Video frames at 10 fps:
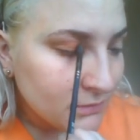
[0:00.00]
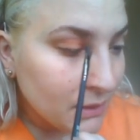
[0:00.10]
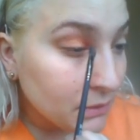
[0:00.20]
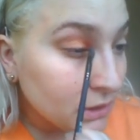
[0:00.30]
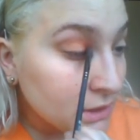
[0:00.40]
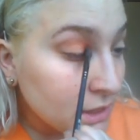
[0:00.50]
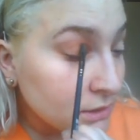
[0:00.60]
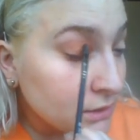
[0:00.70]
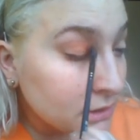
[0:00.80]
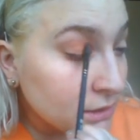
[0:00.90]
It would look
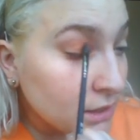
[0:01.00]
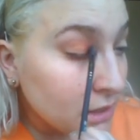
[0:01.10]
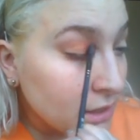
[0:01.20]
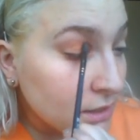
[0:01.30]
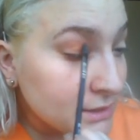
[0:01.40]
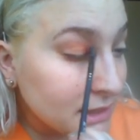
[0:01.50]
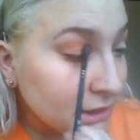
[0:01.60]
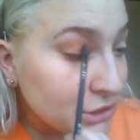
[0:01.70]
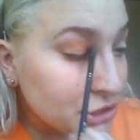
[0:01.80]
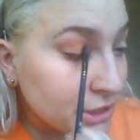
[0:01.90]

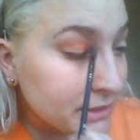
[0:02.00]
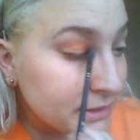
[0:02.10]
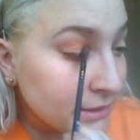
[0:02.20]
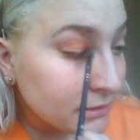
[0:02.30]
delicious.